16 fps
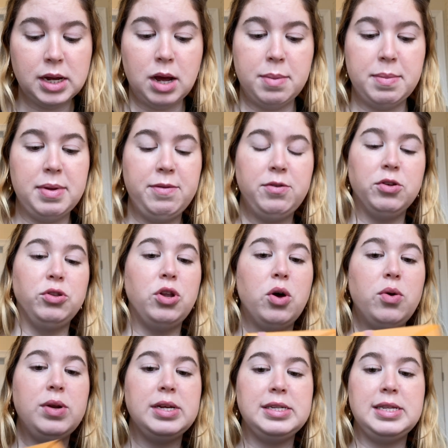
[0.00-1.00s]
If you'll
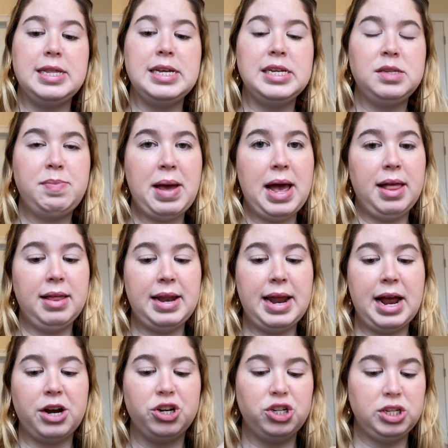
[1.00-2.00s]
notice, this palette
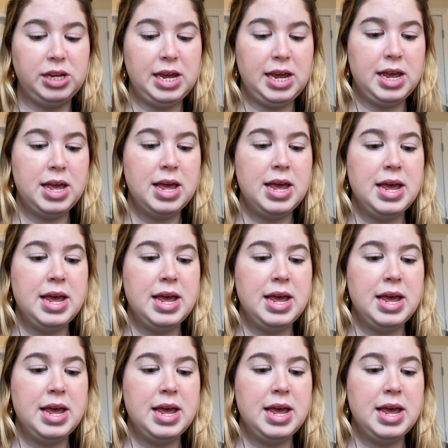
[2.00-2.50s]
actually